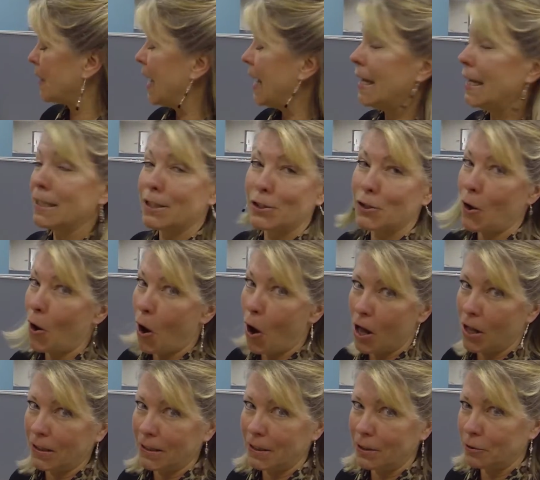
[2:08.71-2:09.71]
it's
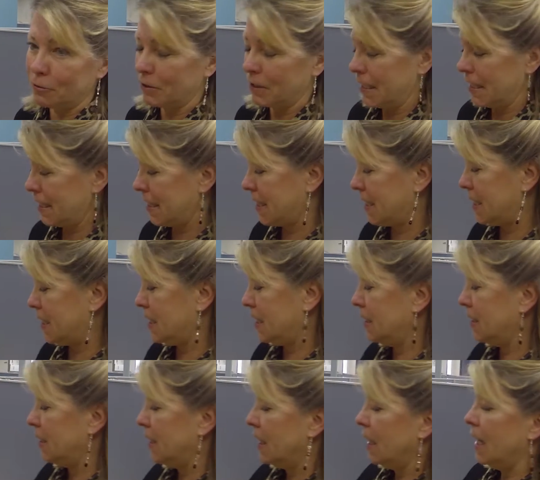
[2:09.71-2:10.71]
all in the wrist,
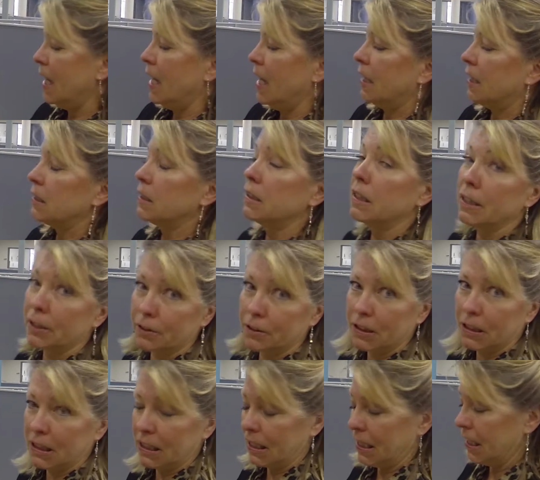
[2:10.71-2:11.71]

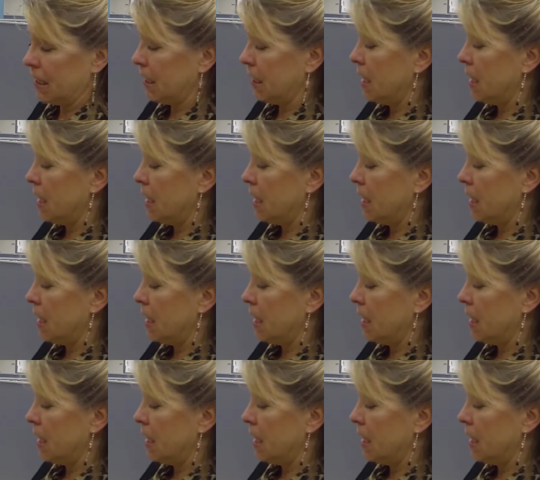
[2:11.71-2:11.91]
literally.